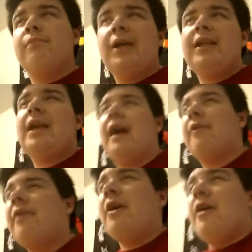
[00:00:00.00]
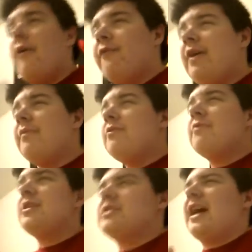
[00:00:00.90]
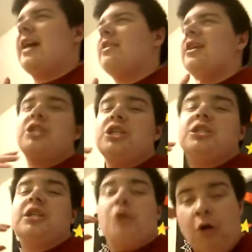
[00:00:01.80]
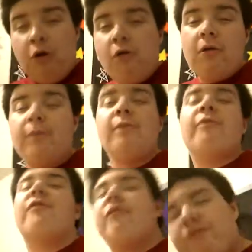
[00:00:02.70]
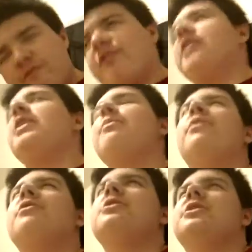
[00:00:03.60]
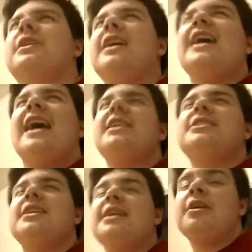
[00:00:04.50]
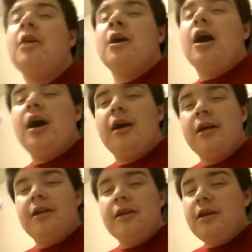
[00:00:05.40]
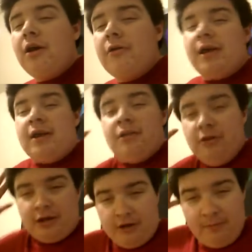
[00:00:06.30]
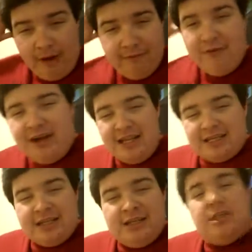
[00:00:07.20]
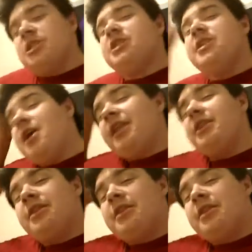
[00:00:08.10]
But anyhow, her family wants to act like she's this horrible freaking person. And it's like, okay, look, my friend, she's not